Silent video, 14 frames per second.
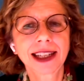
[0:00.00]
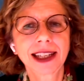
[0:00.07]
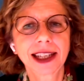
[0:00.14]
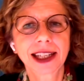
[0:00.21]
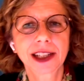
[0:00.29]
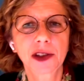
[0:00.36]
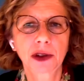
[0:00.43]
in
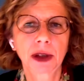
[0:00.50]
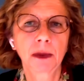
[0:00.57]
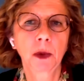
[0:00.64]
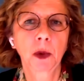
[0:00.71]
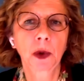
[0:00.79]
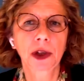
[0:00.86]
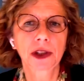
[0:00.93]

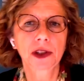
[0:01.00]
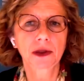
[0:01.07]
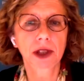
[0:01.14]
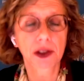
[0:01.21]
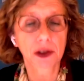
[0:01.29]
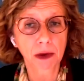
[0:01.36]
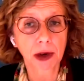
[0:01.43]
extreme water
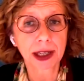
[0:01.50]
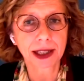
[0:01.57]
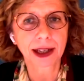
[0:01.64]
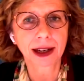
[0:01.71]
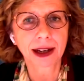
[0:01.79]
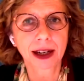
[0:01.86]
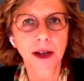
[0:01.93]
stress
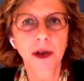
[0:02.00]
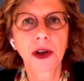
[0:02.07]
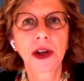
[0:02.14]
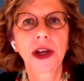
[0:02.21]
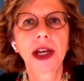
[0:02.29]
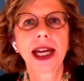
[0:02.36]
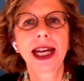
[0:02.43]
right now.